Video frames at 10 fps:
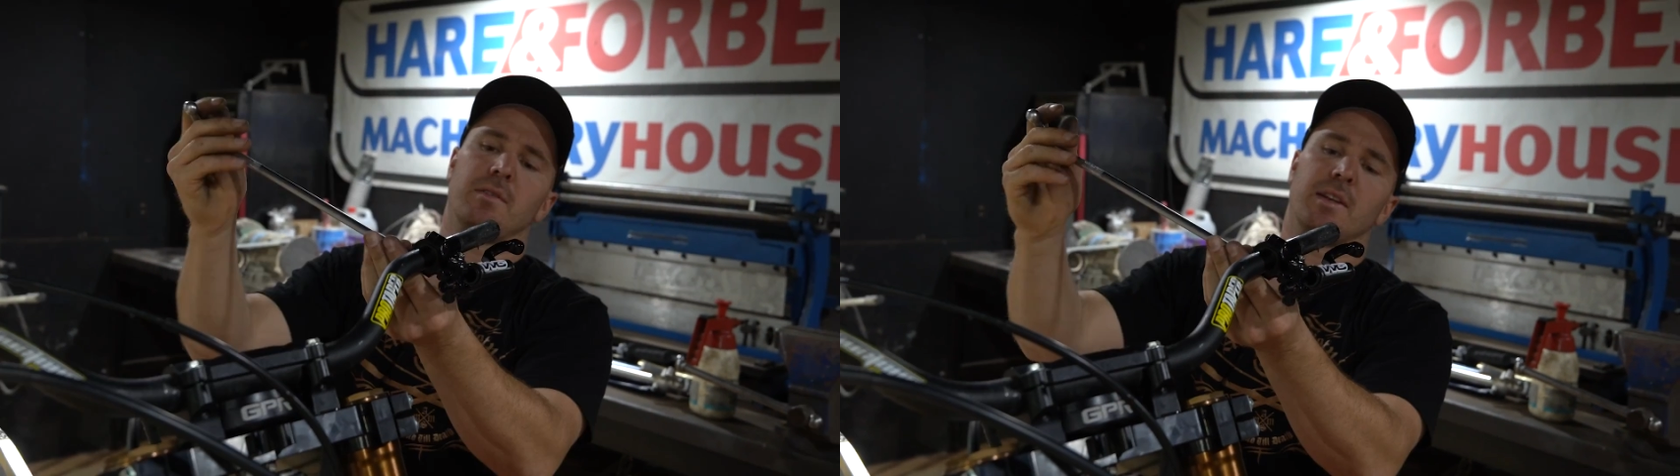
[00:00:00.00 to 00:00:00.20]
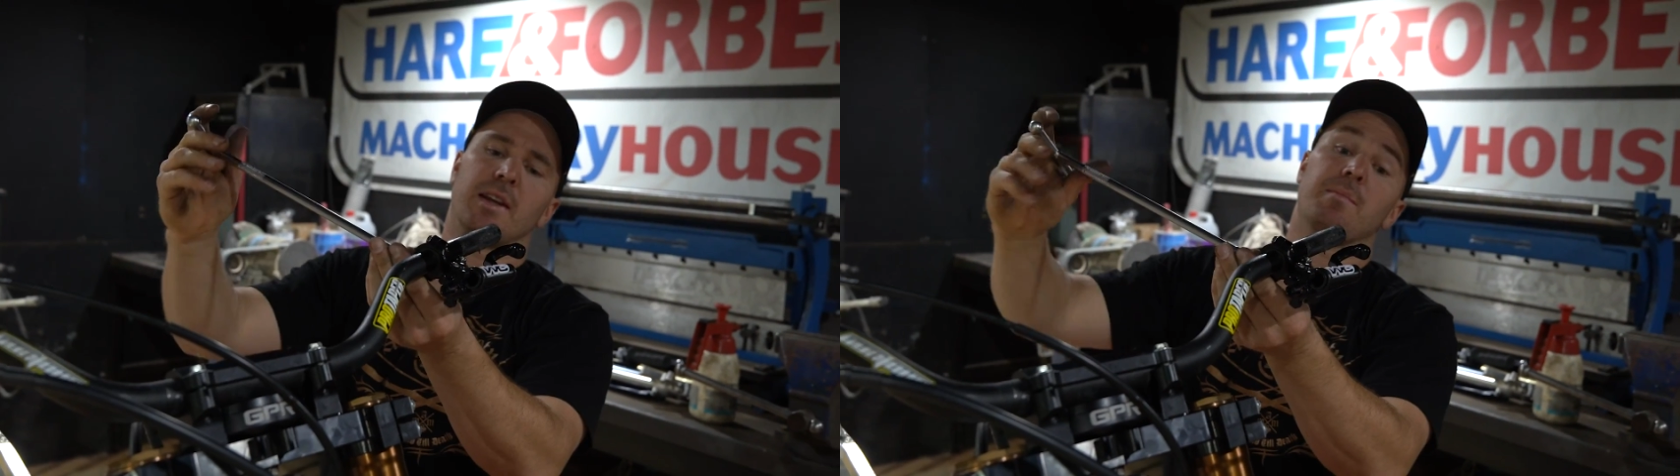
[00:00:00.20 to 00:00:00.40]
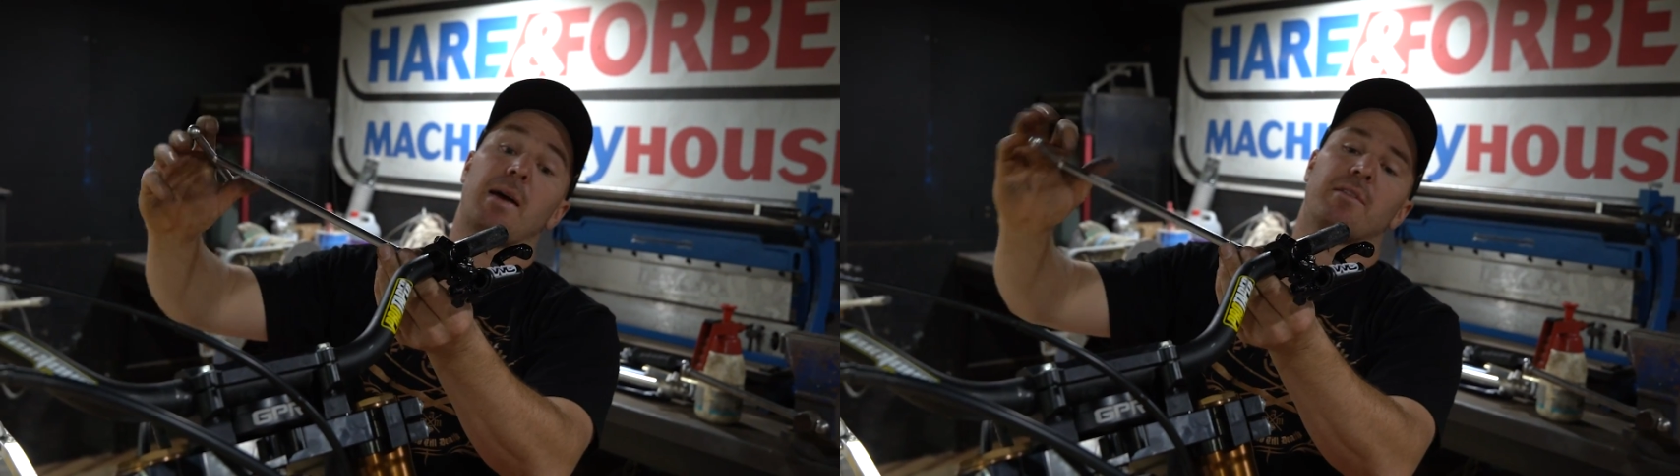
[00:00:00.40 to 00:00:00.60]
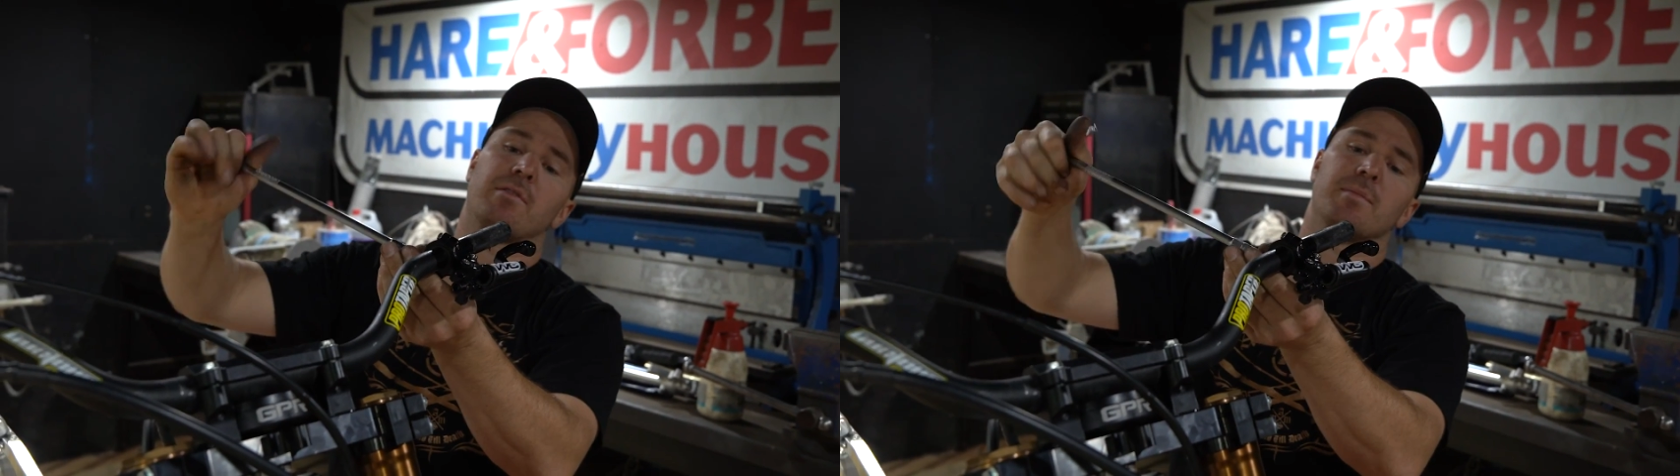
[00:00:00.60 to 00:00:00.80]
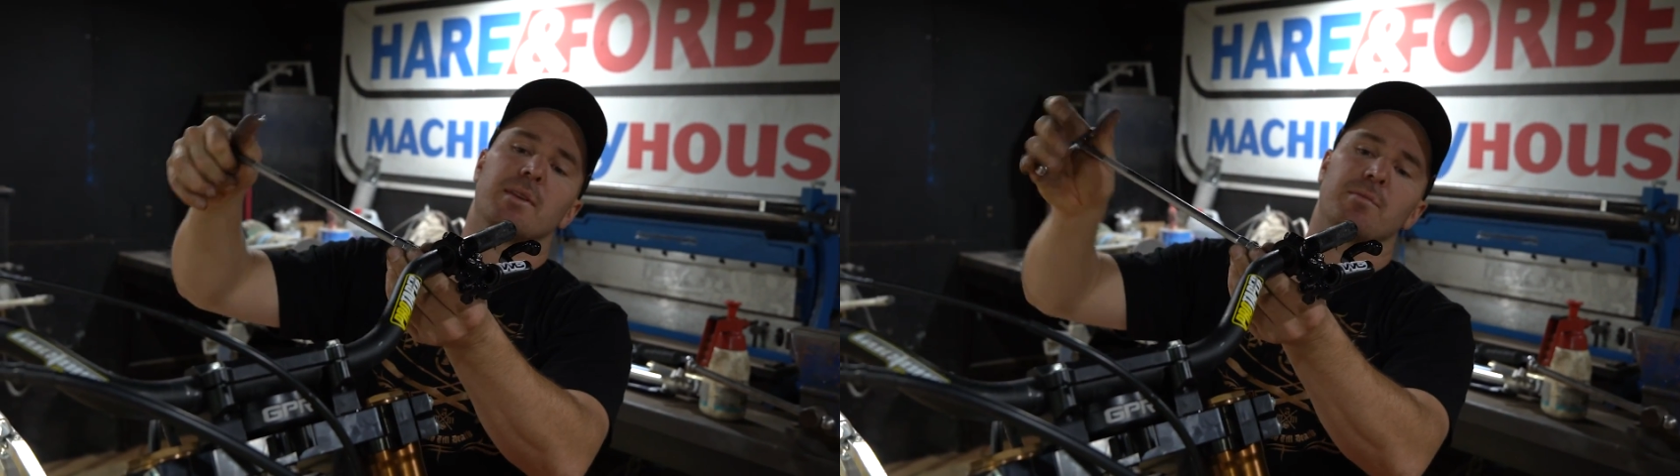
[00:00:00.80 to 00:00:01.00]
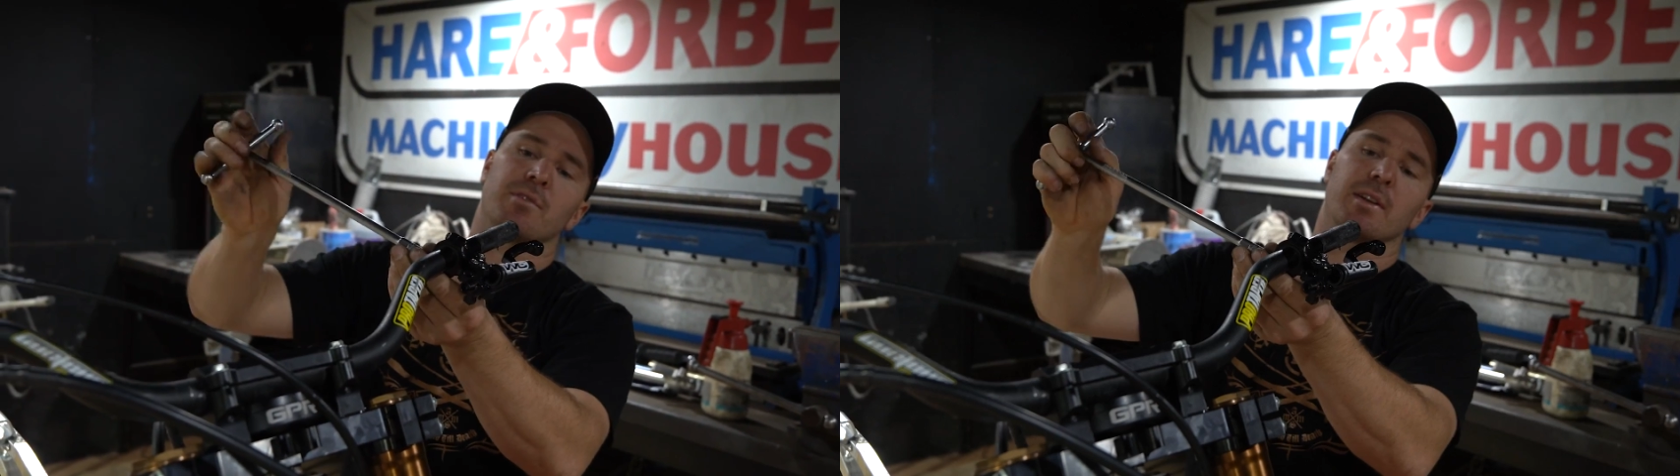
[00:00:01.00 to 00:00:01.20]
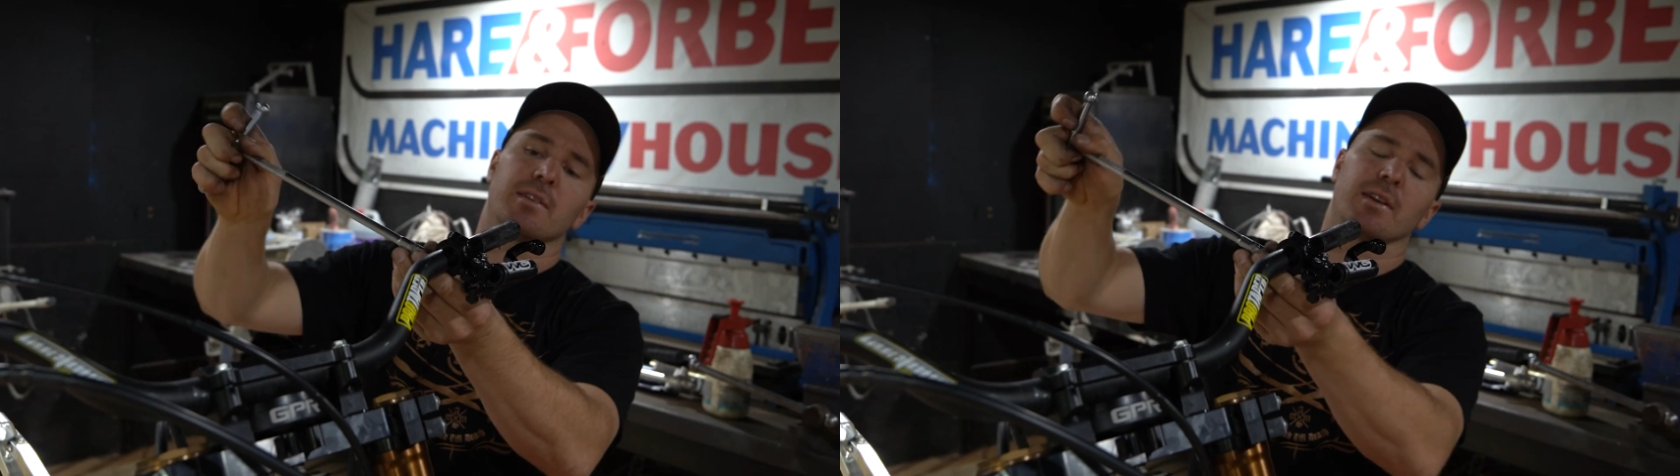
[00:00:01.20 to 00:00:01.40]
get back from some tricks.